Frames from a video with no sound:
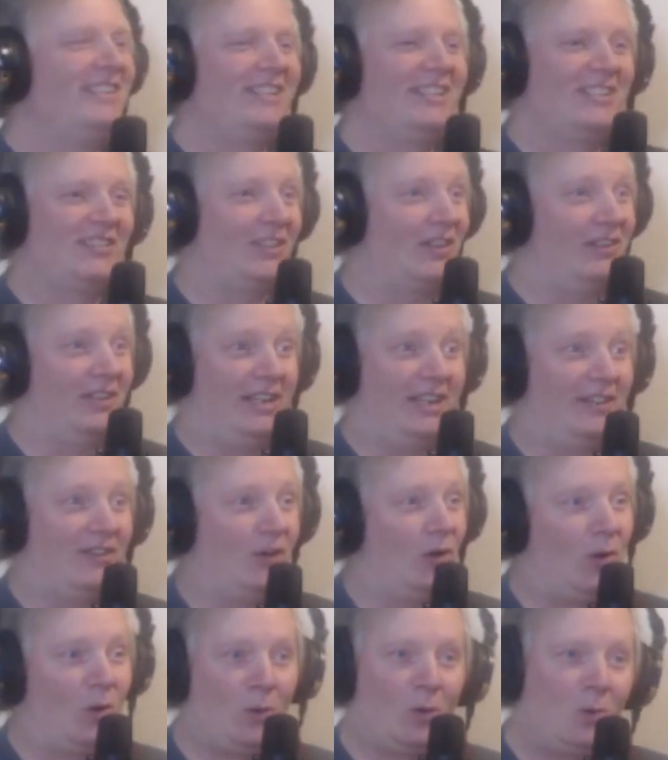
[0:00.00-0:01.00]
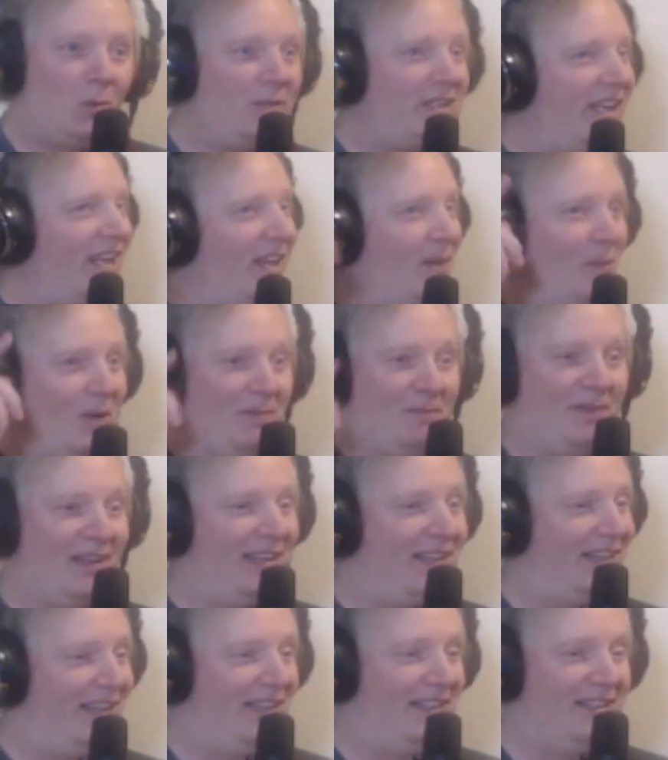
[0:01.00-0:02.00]
So, and the whole day went
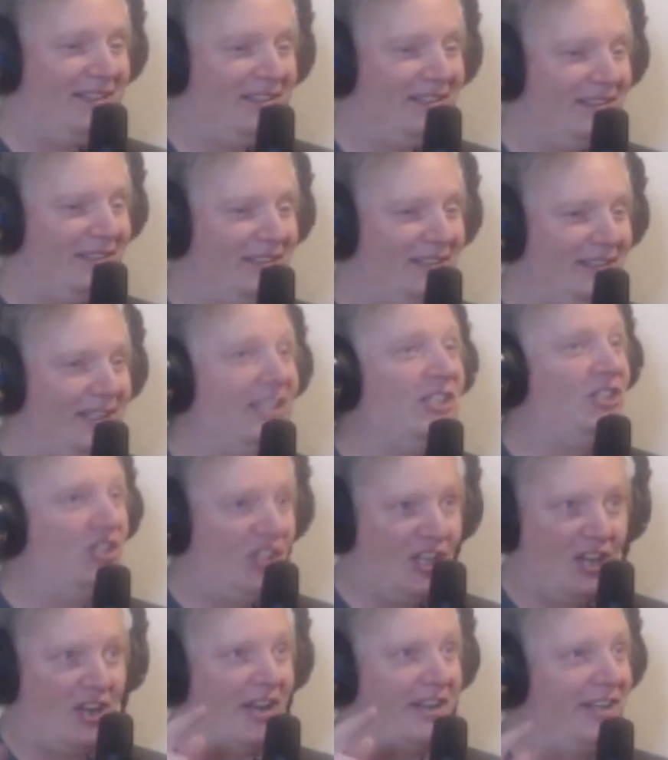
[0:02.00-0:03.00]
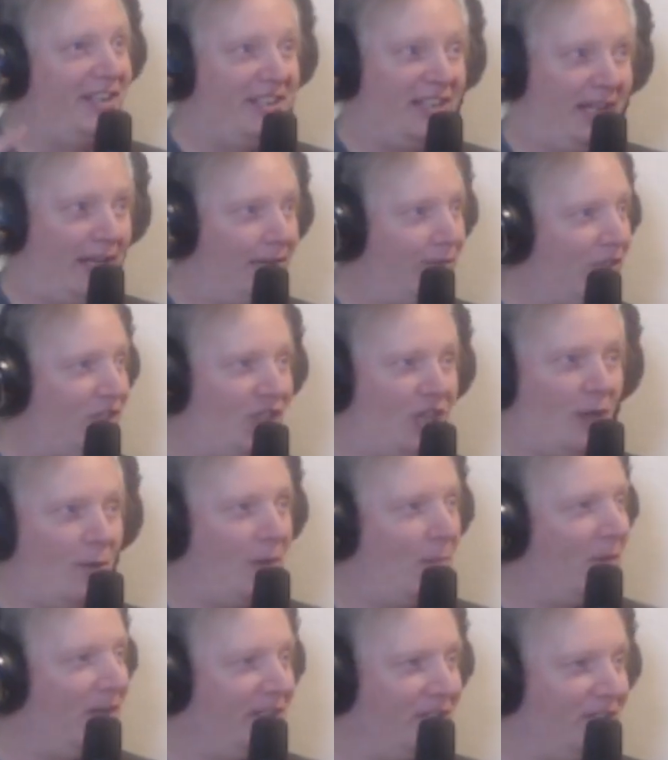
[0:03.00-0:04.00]
by, and she got into every show
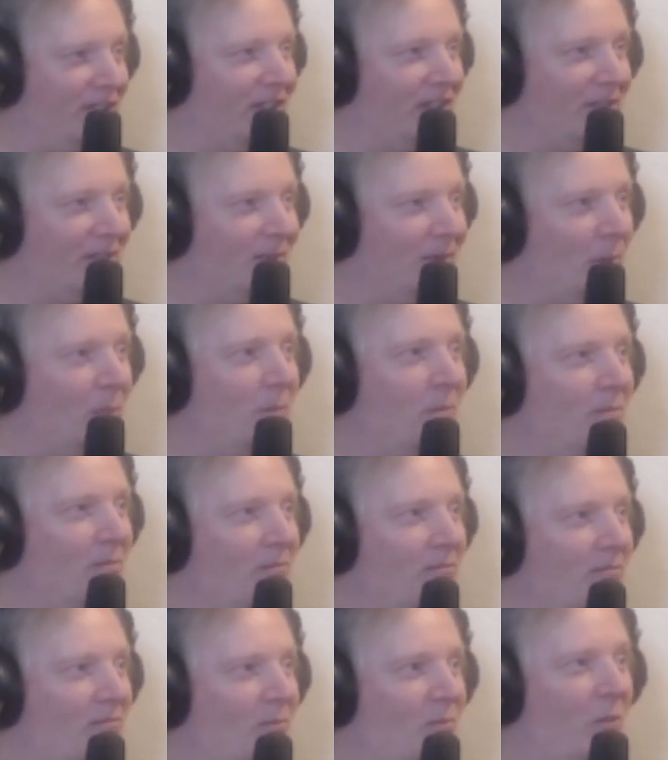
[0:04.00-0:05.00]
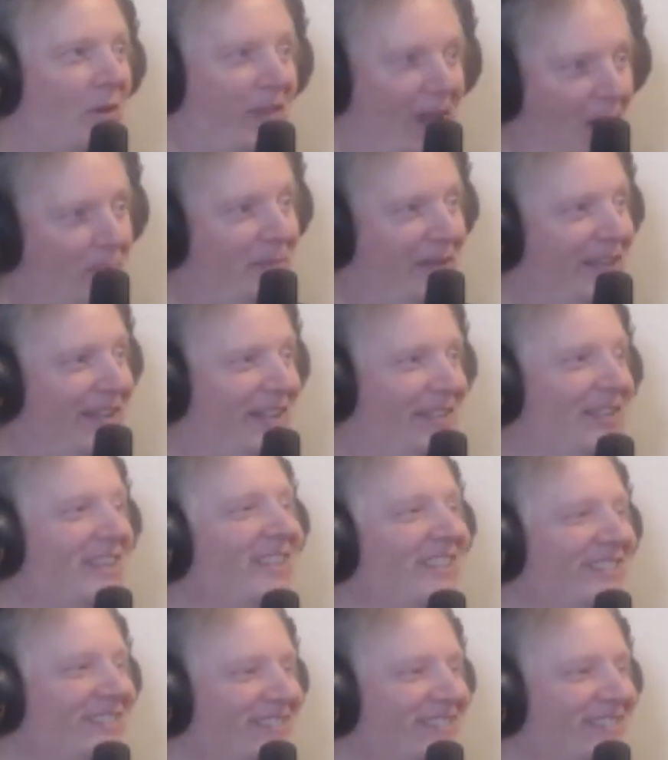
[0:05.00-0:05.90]
we went to without paying.